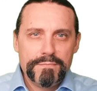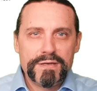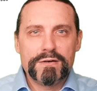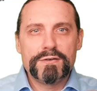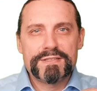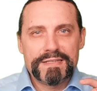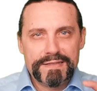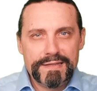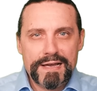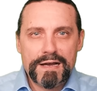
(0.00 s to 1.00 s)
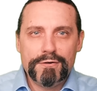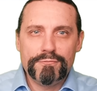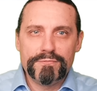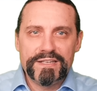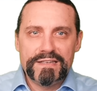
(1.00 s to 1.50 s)
because now
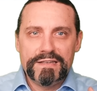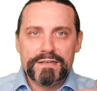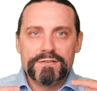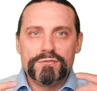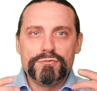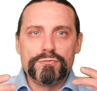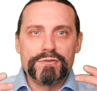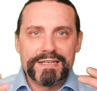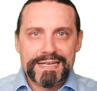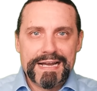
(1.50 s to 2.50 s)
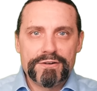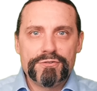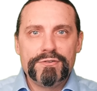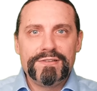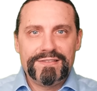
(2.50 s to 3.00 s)
we need to
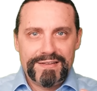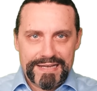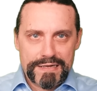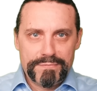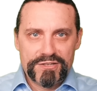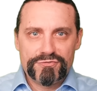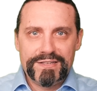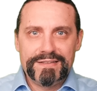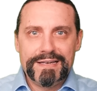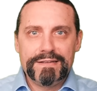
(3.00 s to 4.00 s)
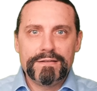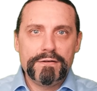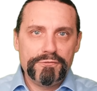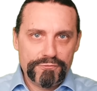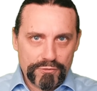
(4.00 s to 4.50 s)
gather telemetry data
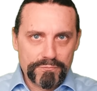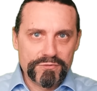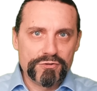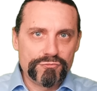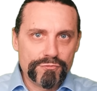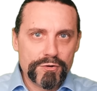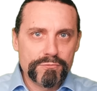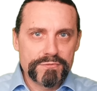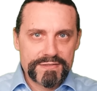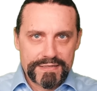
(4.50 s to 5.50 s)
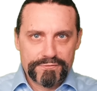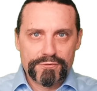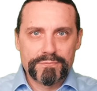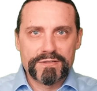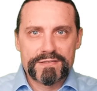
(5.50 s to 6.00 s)
from the drones and
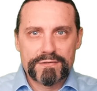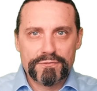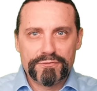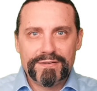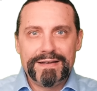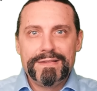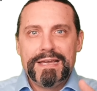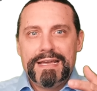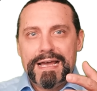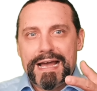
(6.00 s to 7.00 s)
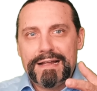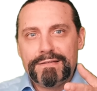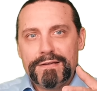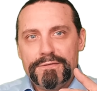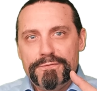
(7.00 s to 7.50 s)
from the software
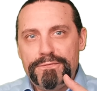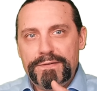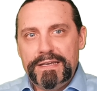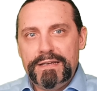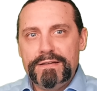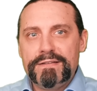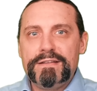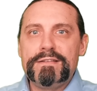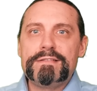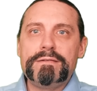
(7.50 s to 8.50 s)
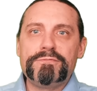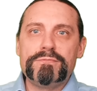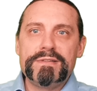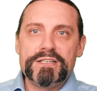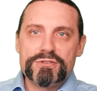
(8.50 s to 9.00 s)
and feed this
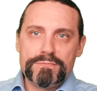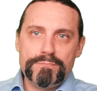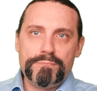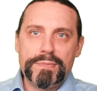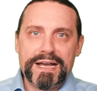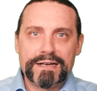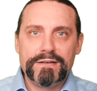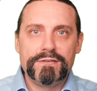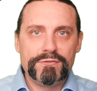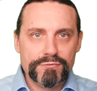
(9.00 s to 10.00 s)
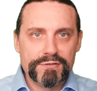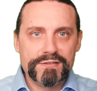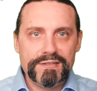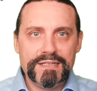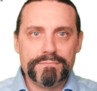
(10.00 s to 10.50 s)
information back to the
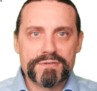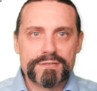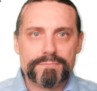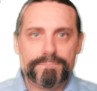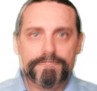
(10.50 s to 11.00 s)
teams.